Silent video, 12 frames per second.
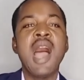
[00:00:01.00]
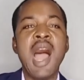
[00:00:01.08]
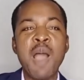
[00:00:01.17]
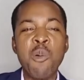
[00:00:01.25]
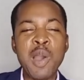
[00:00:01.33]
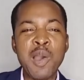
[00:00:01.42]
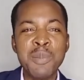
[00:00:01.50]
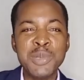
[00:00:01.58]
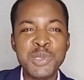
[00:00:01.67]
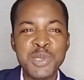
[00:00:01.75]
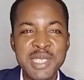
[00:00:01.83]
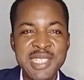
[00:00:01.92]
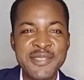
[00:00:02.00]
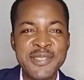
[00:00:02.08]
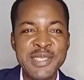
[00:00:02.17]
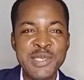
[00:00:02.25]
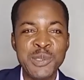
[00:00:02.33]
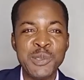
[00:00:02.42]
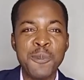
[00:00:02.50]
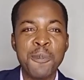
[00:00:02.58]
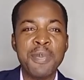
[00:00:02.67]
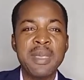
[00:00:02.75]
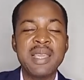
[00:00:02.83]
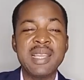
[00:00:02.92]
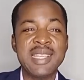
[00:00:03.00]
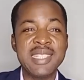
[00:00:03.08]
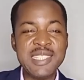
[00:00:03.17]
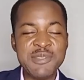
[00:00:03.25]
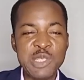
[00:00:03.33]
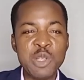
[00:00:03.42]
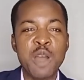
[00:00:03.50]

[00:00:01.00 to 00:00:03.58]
I welcome you to this video. In this video,